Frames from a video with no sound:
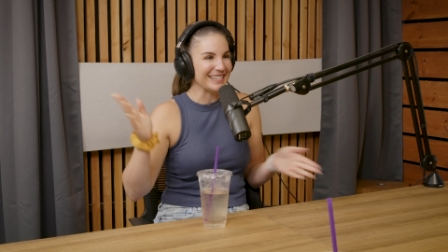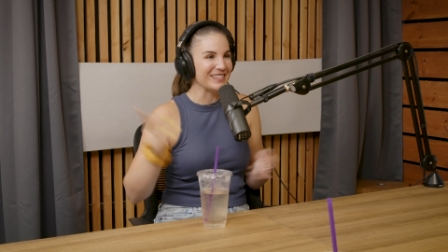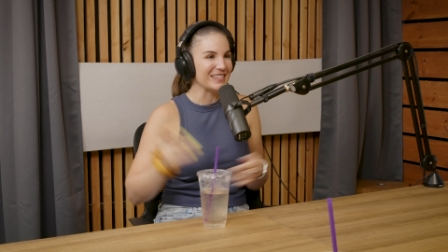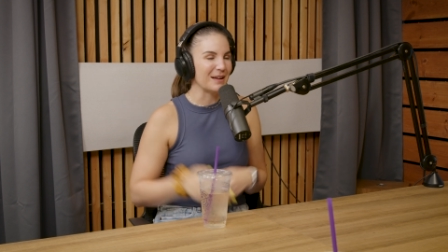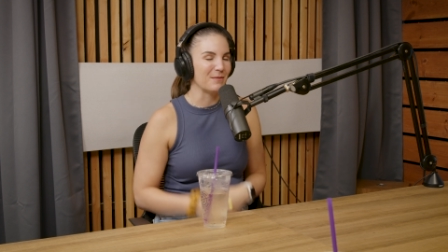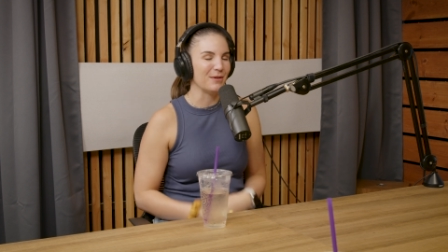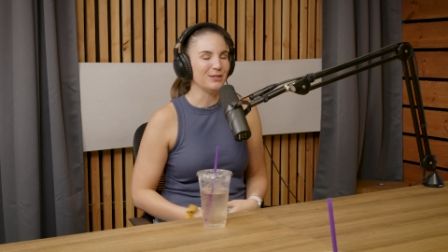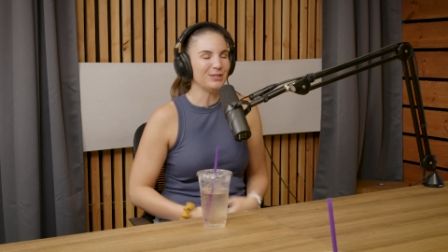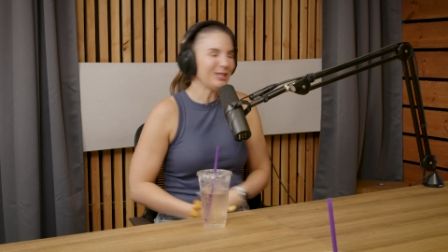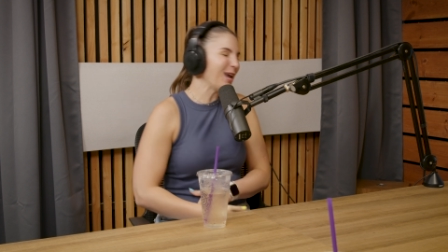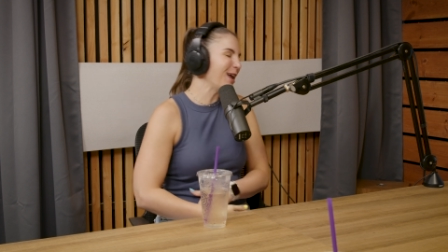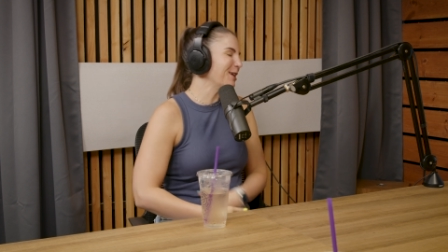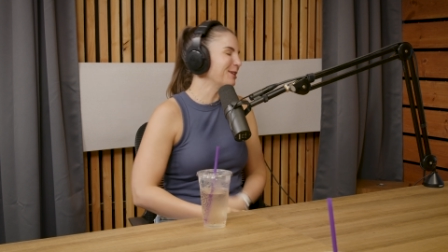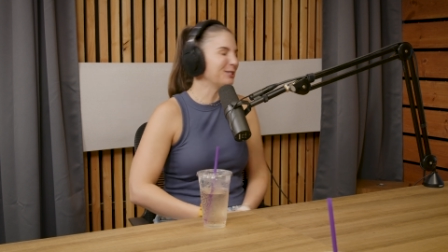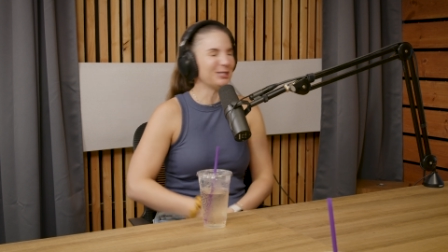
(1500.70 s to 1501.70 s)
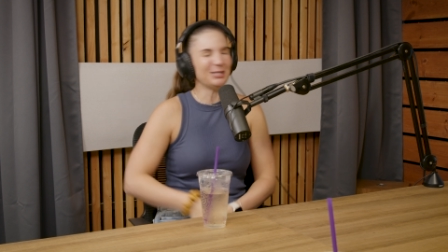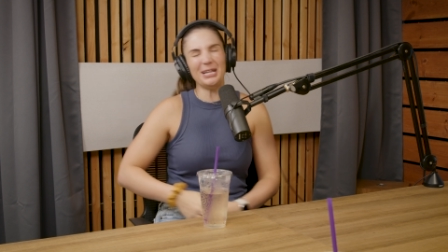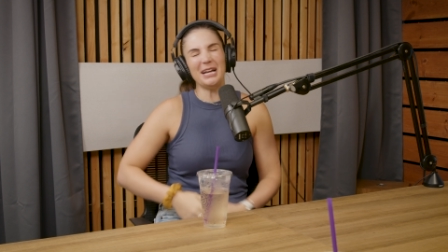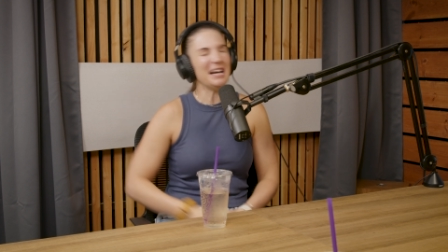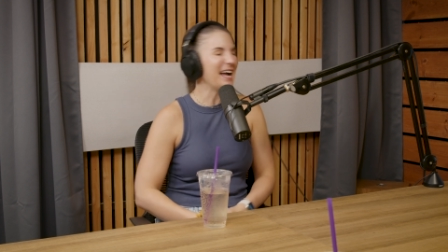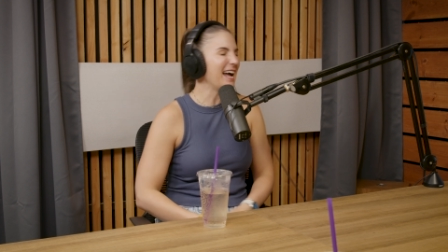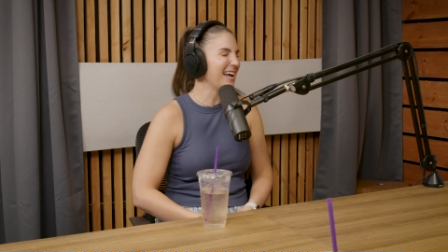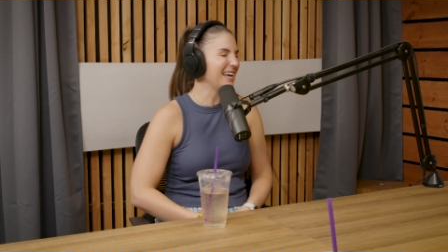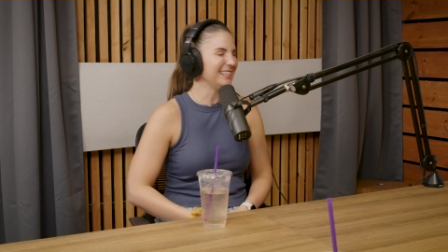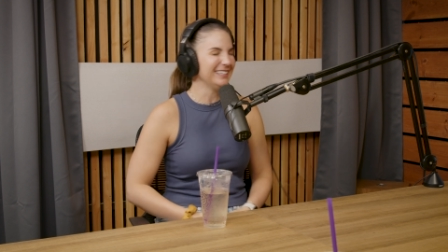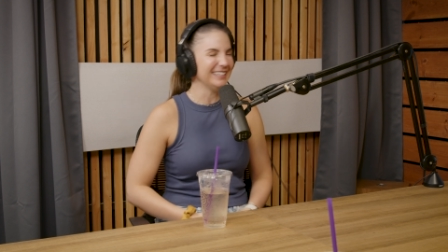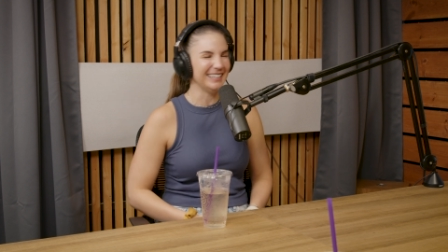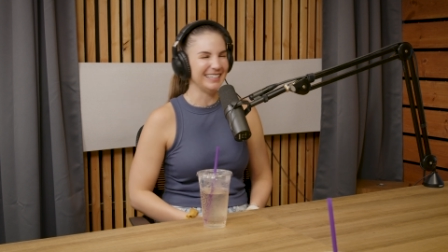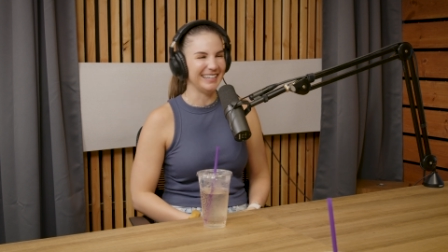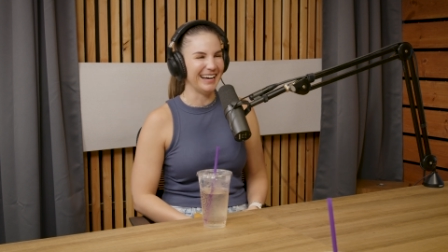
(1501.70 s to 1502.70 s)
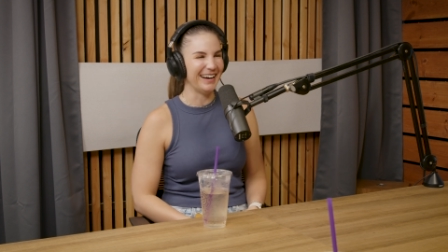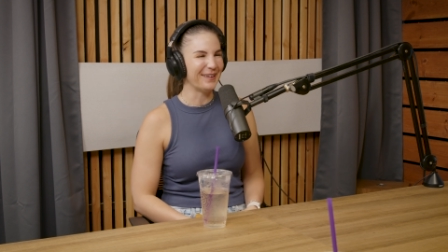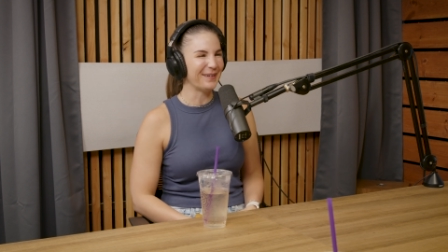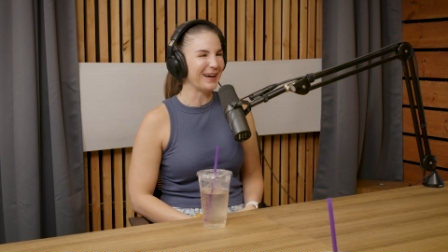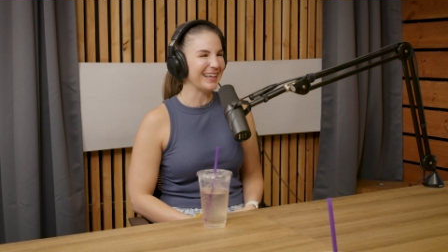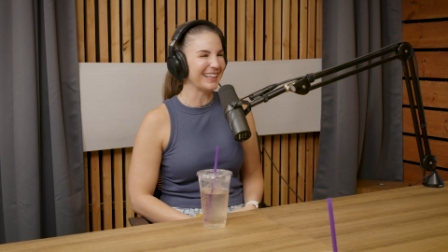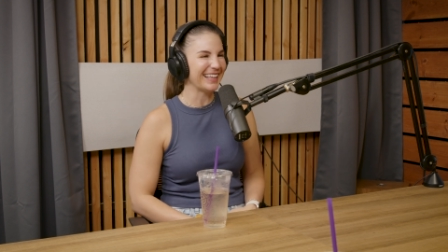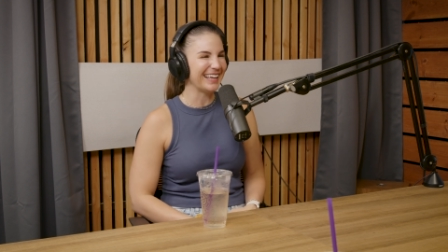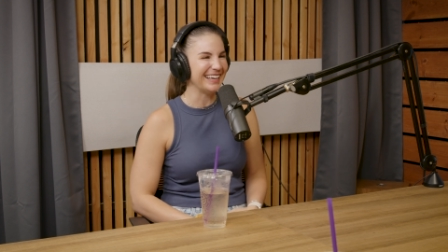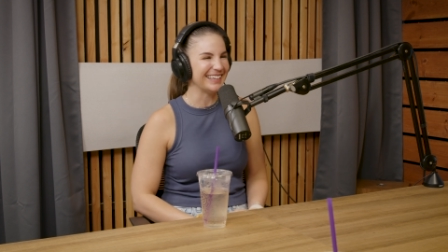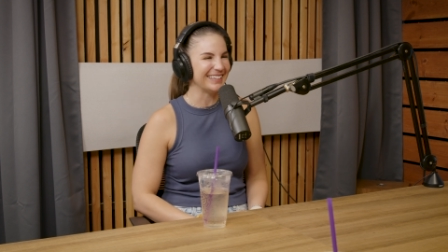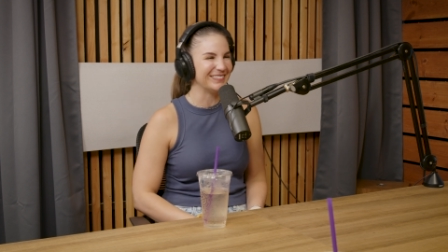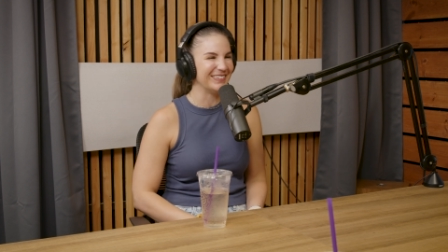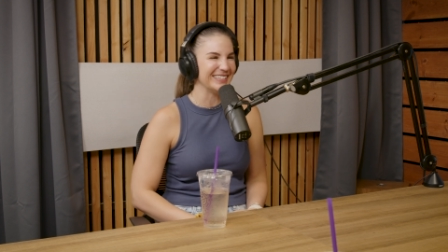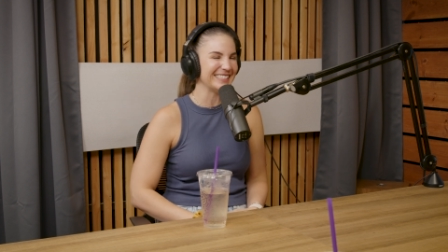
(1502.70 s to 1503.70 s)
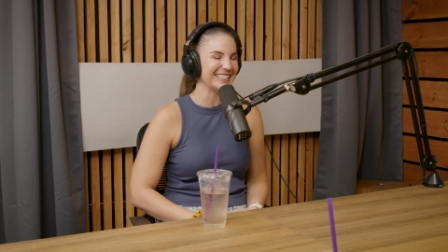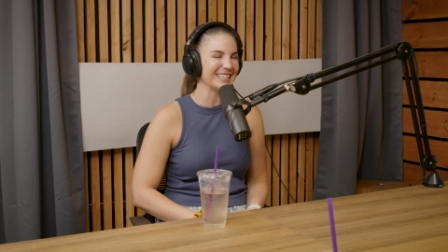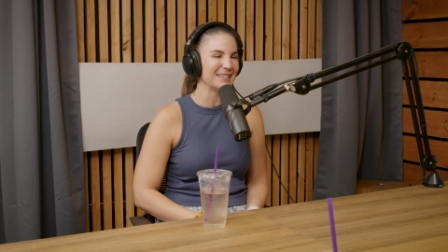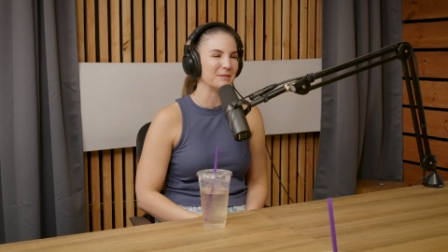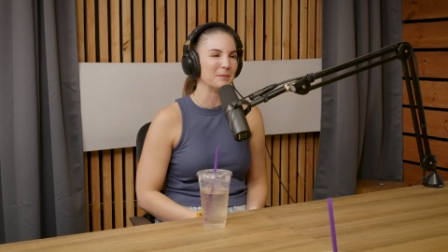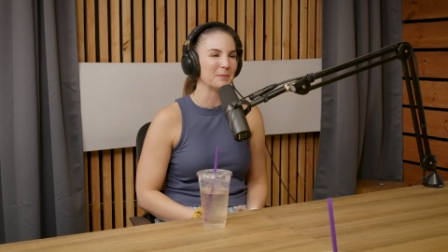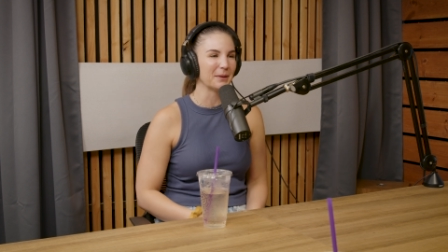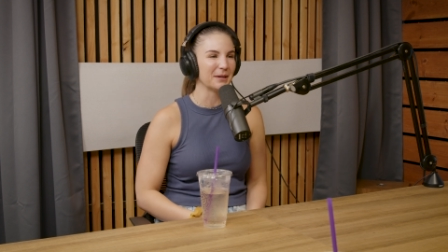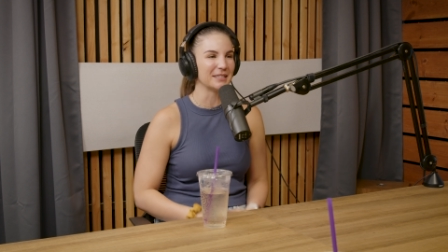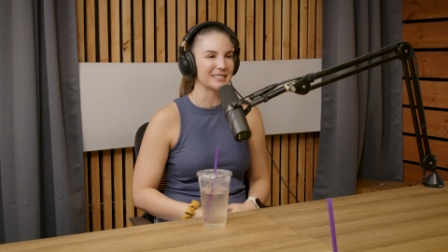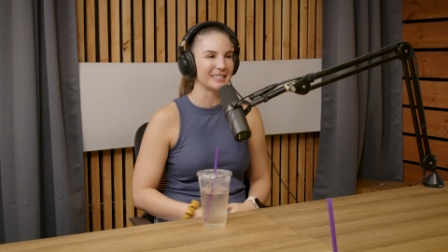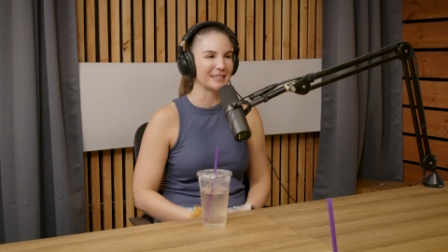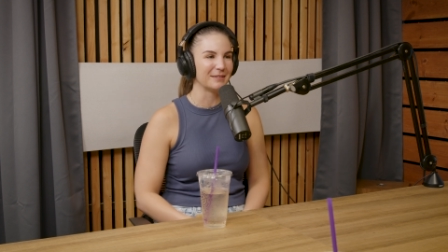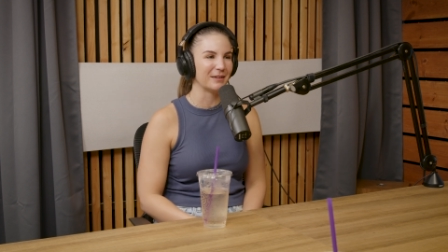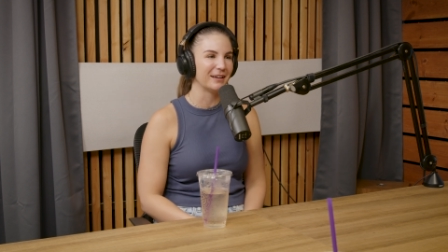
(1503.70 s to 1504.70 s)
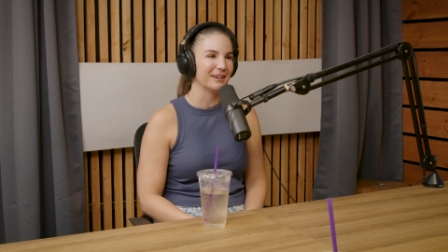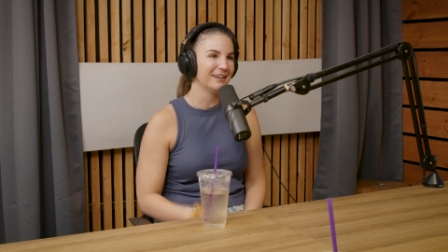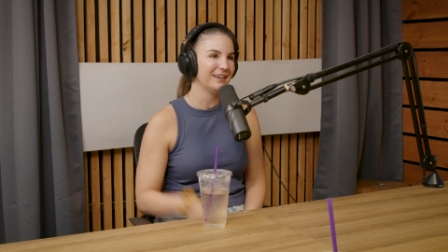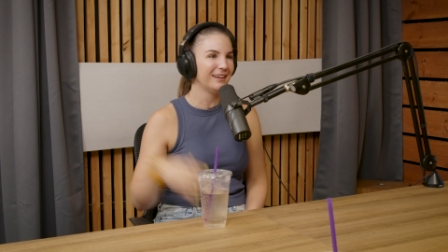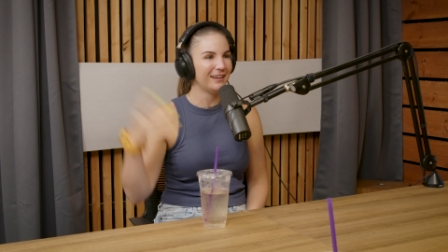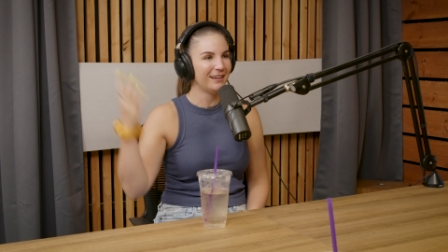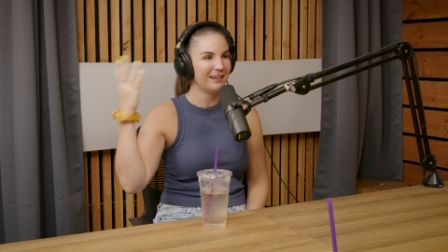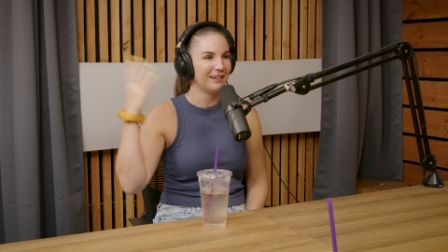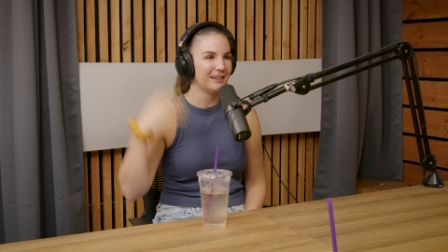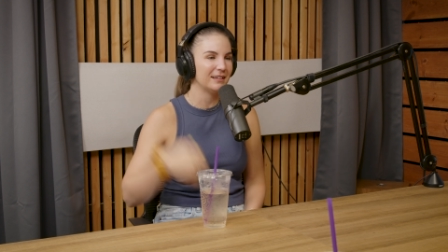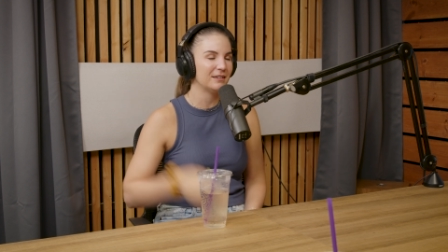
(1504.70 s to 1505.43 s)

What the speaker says: and then I'm like, that's it. And now I like, if I see them in person, like, I